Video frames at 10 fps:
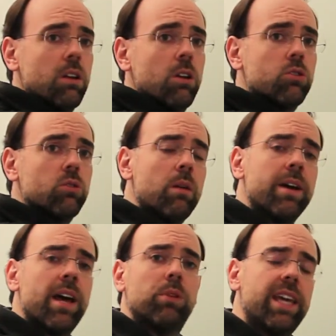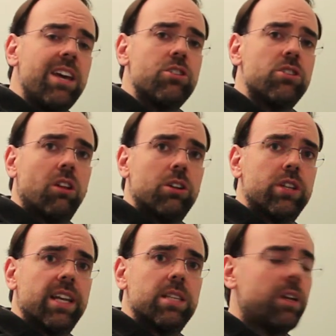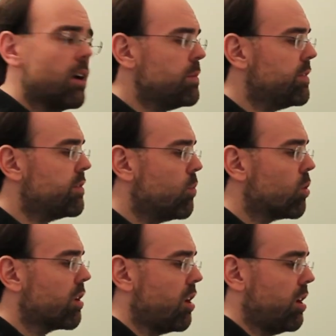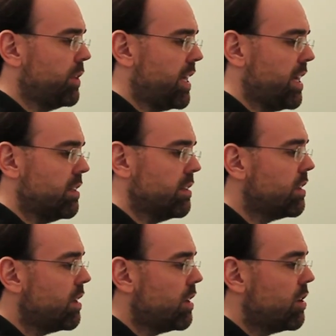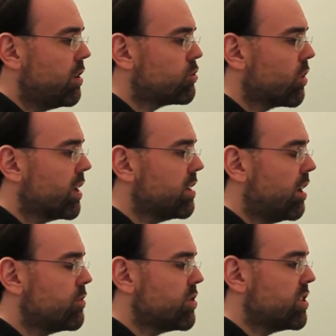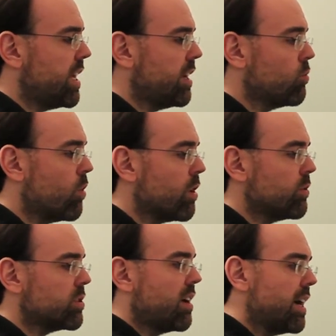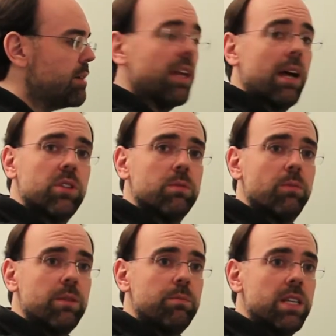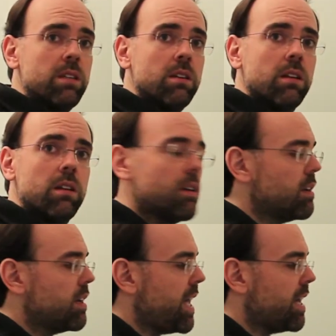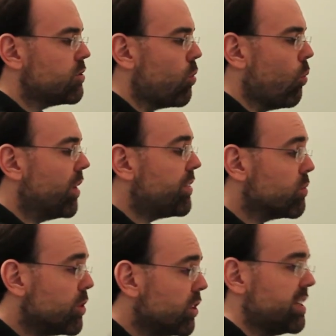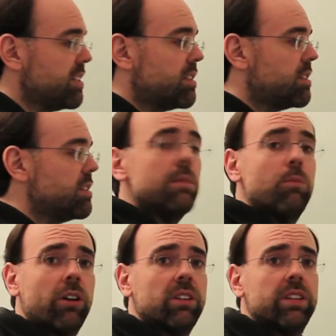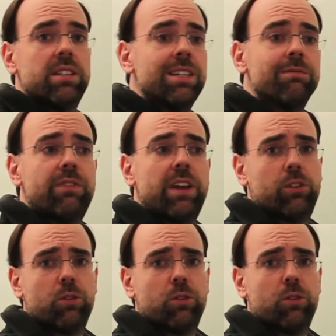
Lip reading: So now my application logic has become even more complicated, trying to understand where those time lapses might be and what the real consistency model is in failure.